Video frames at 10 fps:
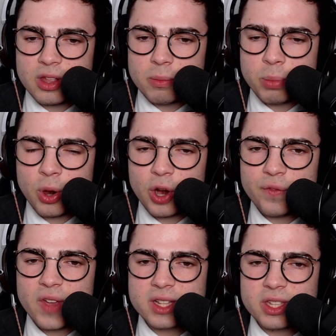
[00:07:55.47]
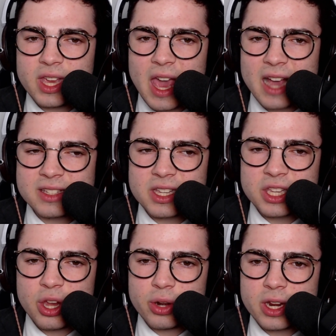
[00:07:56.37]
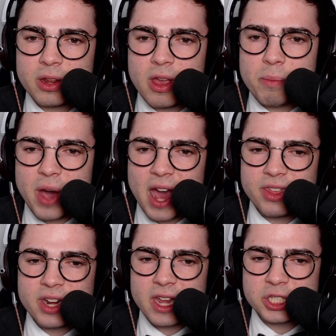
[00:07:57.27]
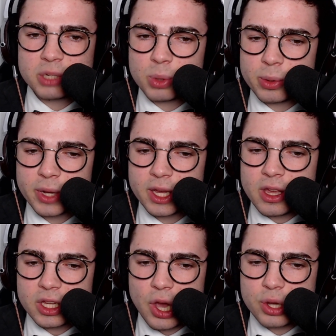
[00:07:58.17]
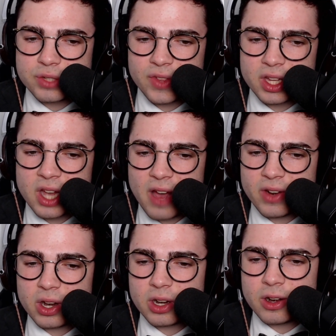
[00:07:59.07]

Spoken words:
Perfectly executed by the Nature Boy. Goes for the cover.